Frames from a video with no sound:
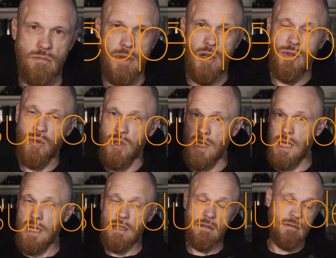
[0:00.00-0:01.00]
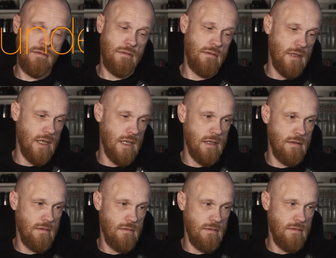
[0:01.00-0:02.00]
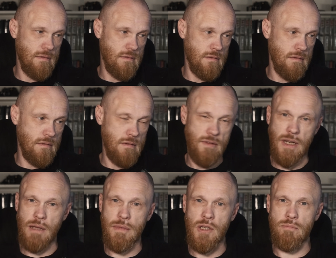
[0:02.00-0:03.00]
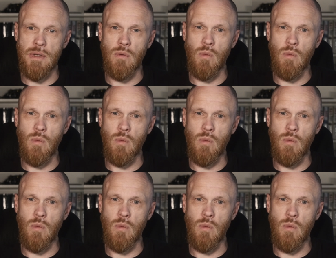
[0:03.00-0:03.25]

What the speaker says: Beowulf Sunday. I think that means be